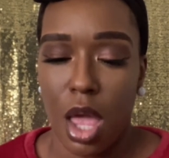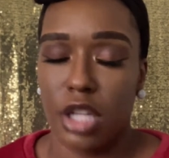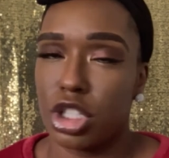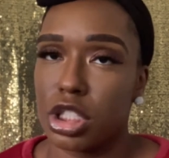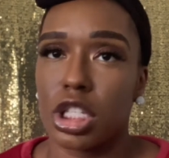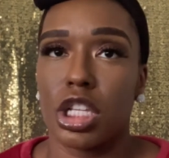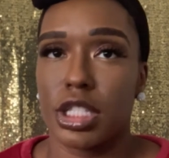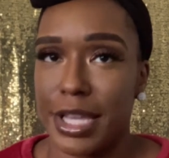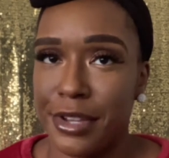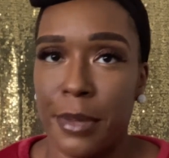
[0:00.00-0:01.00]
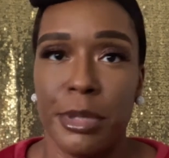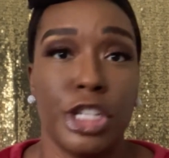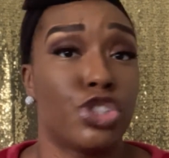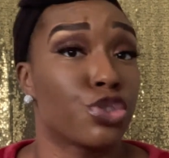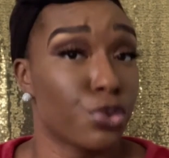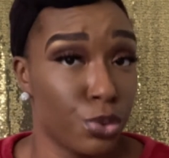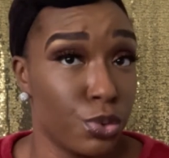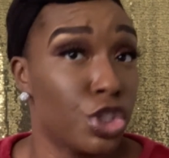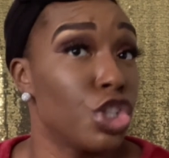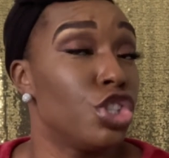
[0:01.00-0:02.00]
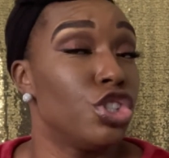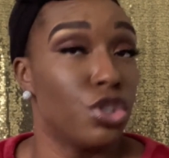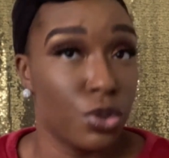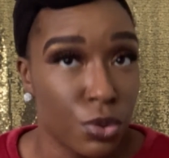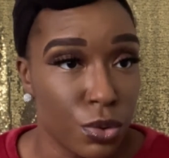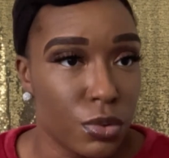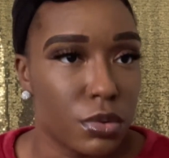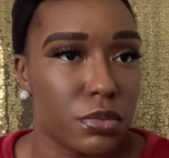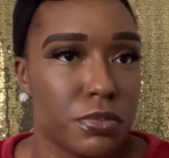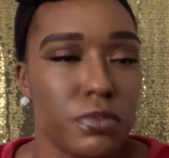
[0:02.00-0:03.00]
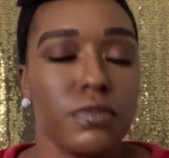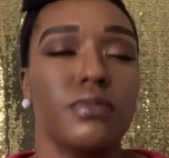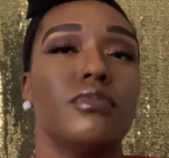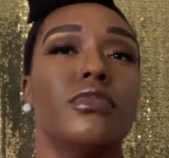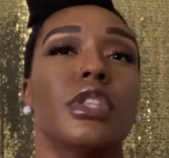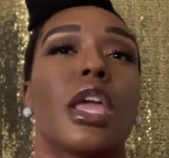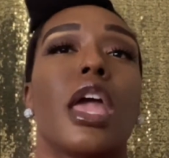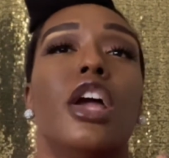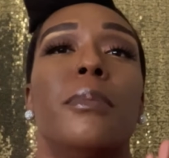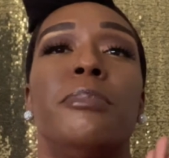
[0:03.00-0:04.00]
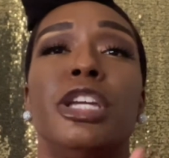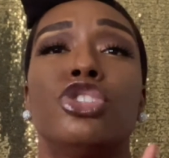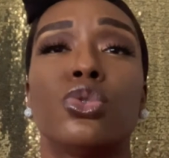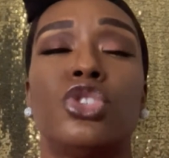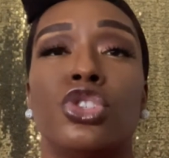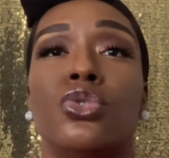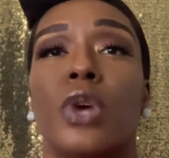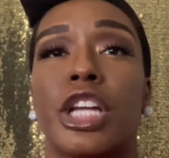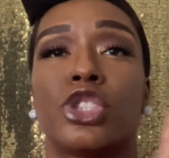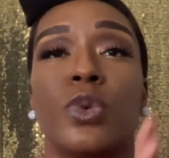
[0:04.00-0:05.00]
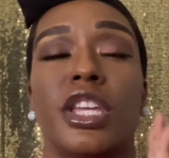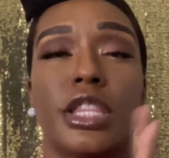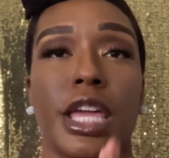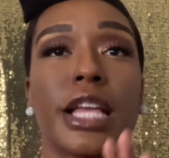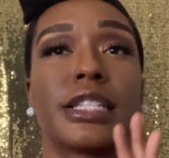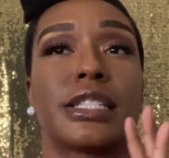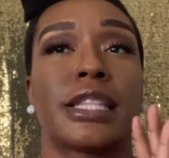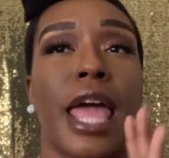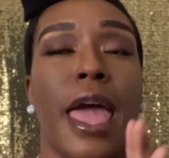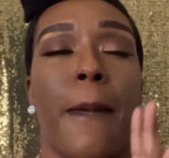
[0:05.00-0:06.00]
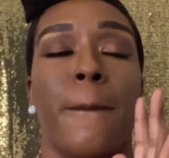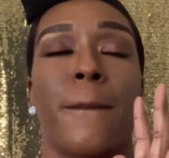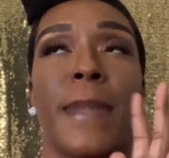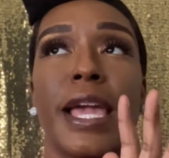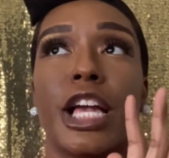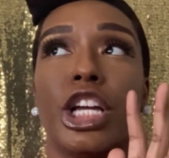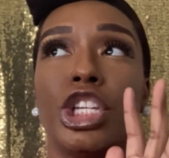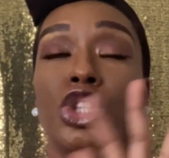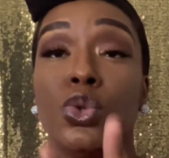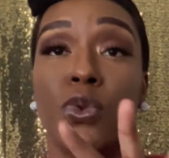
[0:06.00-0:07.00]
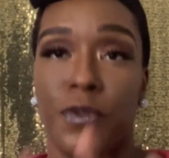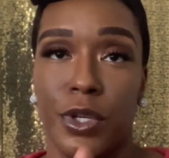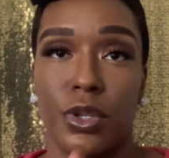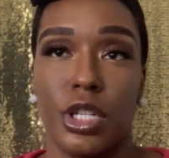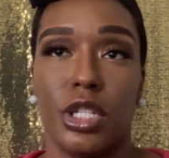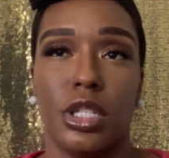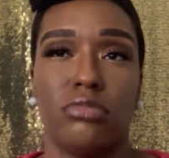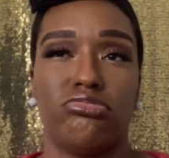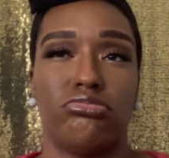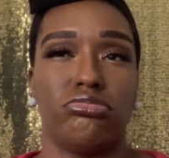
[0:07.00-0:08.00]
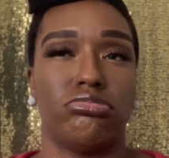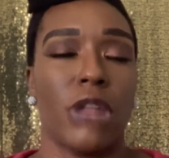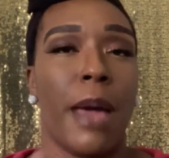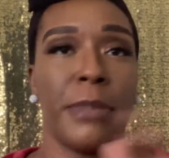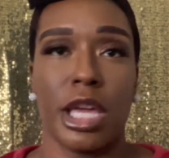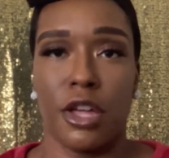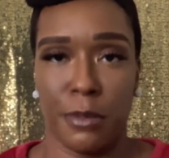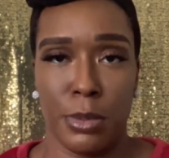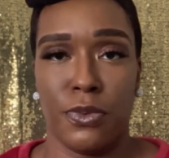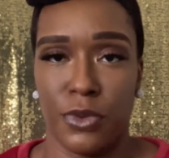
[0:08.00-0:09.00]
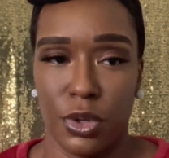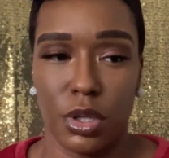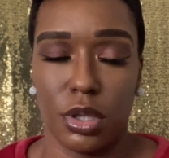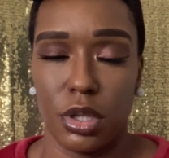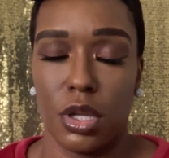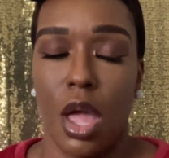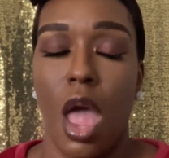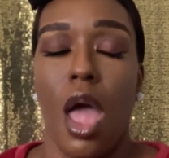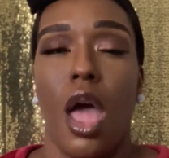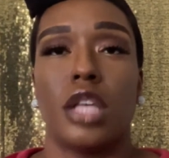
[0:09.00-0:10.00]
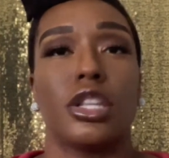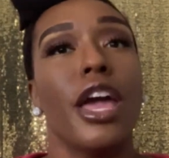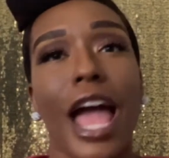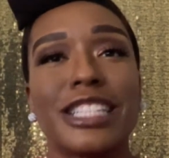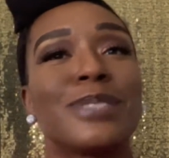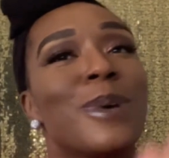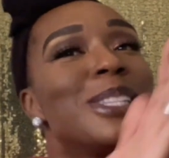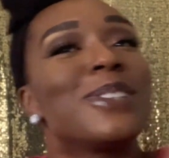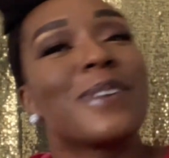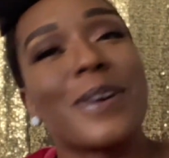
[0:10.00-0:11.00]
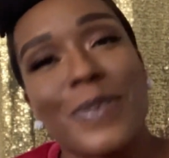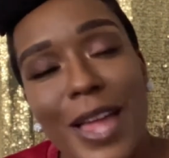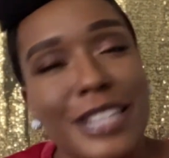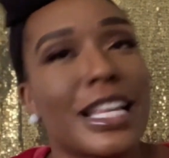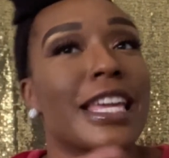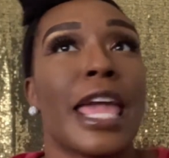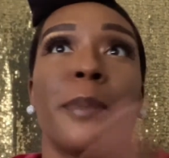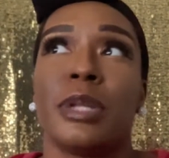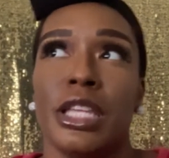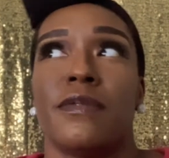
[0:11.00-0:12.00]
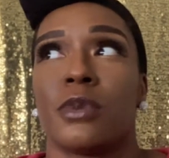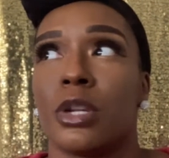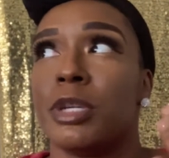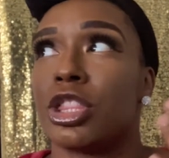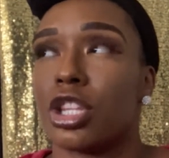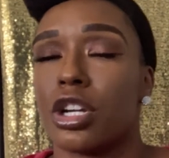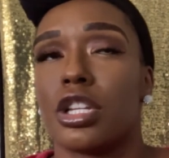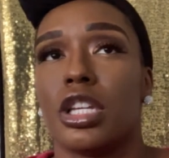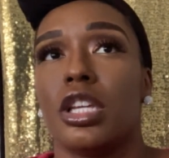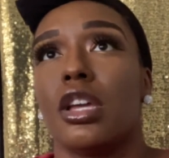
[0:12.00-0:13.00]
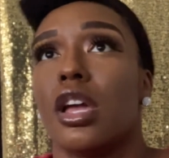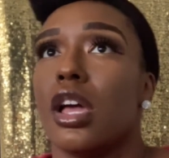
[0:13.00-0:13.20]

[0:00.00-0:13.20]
Just continue to be true to you. Be true to you and tweak things that make you feel good, not make other people feel good. So yeah, I just wanted to reflect. I can't believe I'm going to be 30.